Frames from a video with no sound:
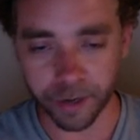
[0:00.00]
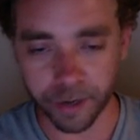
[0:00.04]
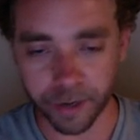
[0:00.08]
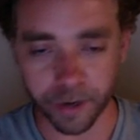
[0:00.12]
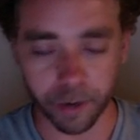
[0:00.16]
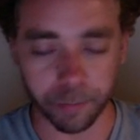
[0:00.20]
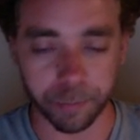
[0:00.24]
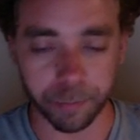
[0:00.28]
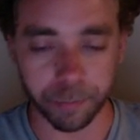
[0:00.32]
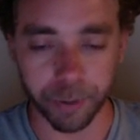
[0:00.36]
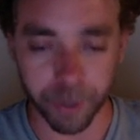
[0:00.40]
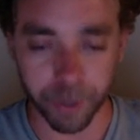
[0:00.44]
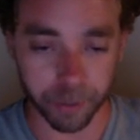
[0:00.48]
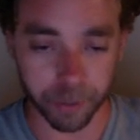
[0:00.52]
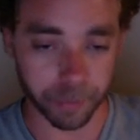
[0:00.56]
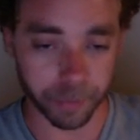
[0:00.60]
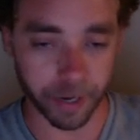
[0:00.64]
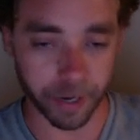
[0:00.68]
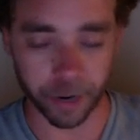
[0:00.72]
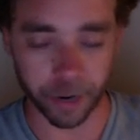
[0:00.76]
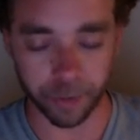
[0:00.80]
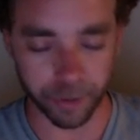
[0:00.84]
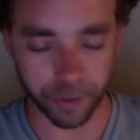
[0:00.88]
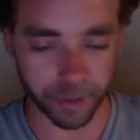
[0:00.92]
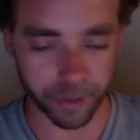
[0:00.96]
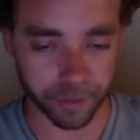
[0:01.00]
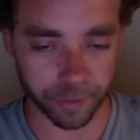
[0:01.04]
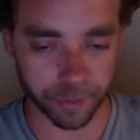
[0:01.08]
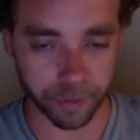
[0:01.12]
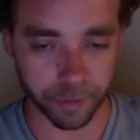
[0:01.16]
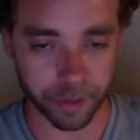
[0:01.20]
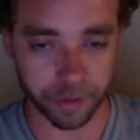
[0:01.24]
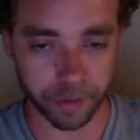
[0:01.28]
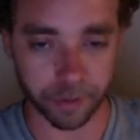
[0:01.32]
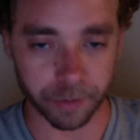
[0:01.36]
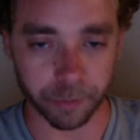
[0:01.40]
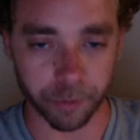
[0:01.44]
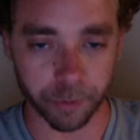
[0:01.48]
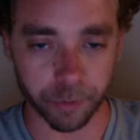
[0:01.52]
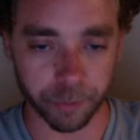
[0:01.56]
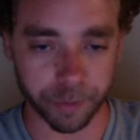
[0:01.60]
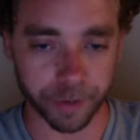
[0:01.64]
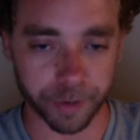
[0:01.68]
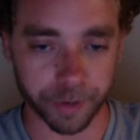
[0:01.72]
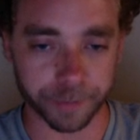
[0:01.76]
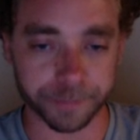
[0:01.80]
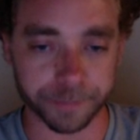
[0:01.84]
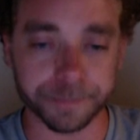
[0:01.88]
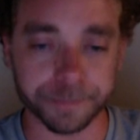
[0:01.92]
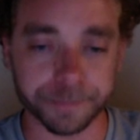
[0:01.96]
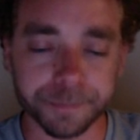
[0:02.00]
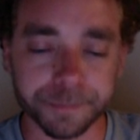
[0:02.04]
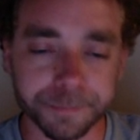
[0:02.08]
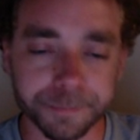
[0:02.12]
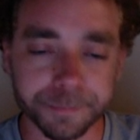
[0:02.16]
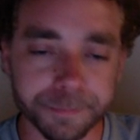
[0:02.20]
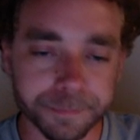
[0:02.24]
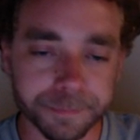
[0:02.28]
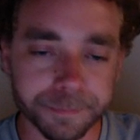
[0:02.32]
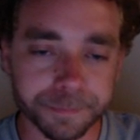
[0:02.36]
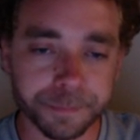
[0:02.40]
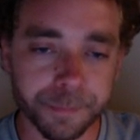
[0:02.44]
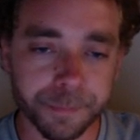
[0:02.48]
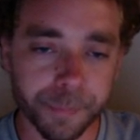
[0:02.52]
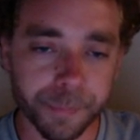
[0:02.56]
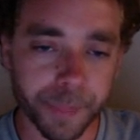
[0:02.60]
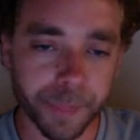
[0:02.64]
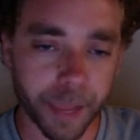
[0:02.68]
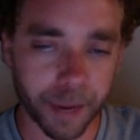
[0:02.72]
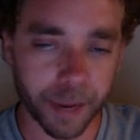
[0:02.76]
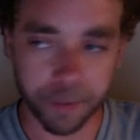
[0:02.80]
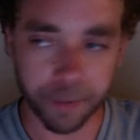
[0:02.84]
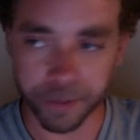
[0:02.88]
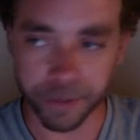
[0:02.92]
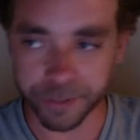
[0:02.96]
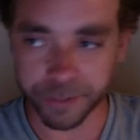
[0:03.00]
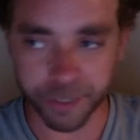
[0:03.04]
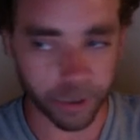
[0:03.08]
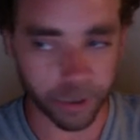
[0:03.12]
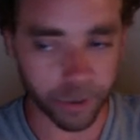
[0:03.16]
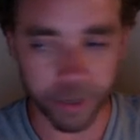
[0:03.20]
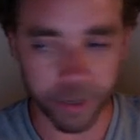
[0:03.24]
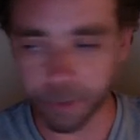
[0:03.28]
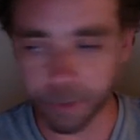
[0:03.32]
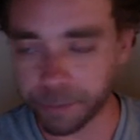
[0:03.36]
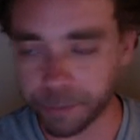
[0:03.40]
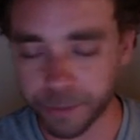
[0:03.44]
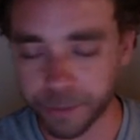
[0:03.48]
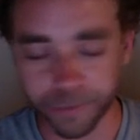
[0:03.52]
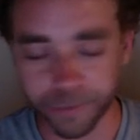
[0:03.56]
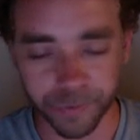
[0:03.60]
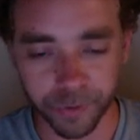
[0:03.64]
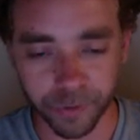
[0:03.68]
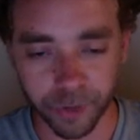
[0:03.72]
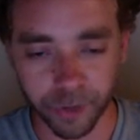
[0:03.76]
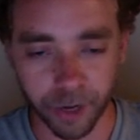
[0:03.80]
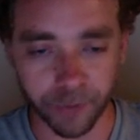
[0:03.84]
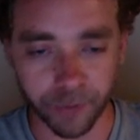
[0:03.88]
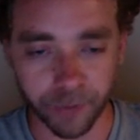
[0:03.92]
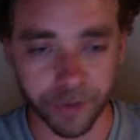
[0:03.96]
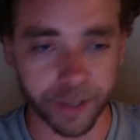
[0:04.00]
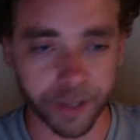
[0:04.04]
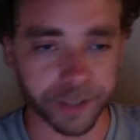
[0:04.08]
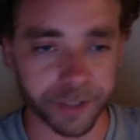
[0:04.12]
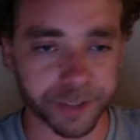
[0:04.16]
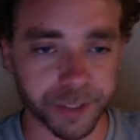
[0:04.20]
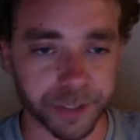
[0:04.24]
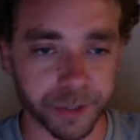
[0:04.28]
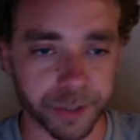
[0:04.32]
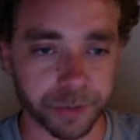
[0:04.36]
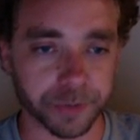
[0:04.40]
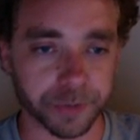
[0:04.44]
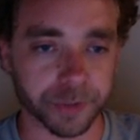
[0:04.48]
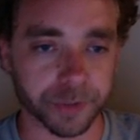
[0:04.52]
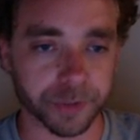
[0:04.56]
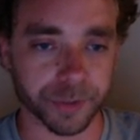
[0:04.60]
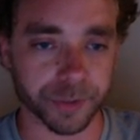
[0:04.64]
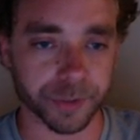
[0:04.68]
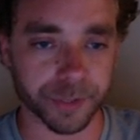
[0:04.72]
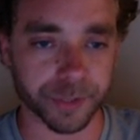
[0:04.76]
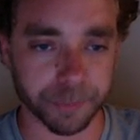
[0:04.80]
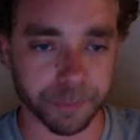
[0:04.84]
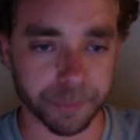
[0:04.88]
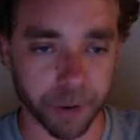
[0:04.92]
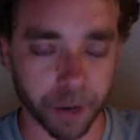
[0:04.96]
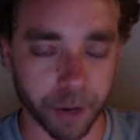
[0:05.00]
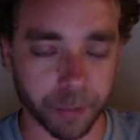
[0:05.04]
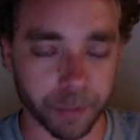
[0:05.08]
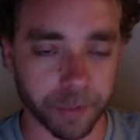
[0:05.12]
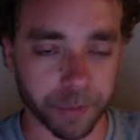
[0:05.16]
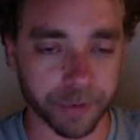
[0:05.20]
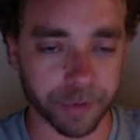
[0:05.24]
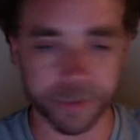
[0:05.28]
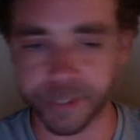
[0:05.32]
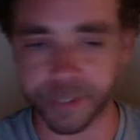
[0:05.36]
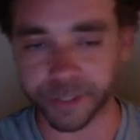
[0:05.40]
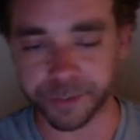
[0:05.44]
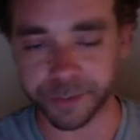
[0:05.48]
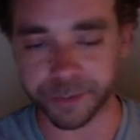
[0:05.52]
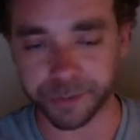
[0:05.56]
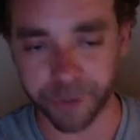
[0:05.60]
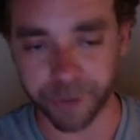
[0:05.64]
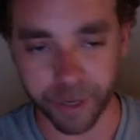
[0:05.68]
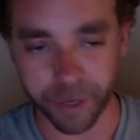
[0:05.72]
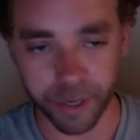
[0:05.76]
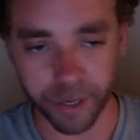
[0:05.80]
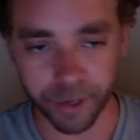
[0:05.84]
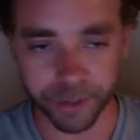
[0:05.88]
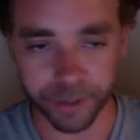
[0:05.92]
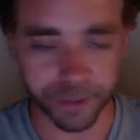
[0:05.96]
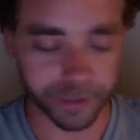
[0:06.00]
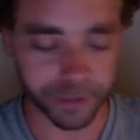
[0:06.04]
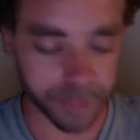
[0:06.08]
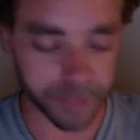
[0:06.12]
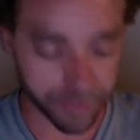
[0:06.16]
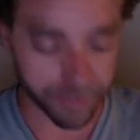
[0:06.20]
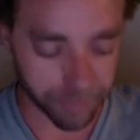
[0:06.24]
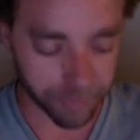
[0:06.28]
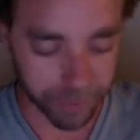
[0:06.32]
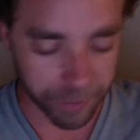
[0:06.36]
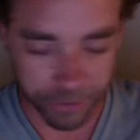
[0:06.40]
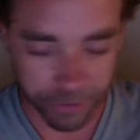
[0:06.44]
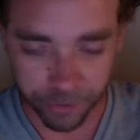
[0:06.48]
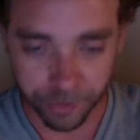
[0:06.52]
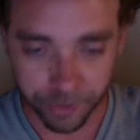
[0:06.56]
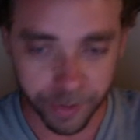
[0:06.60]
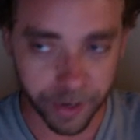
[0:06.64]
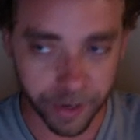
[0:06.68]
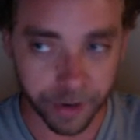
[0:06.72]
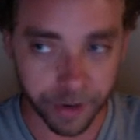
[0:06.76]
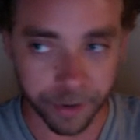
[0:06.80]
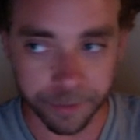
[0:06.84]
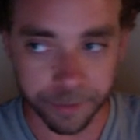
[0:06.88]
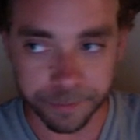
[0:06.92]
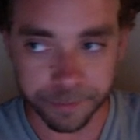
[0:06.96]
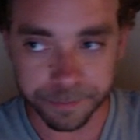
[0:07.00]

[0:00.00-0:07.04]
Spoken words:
to put him out in the bullpen, and because you know he can pitch for a lot of innings too. So it's the bottom of the 6th right now. Just leave him in until the ending.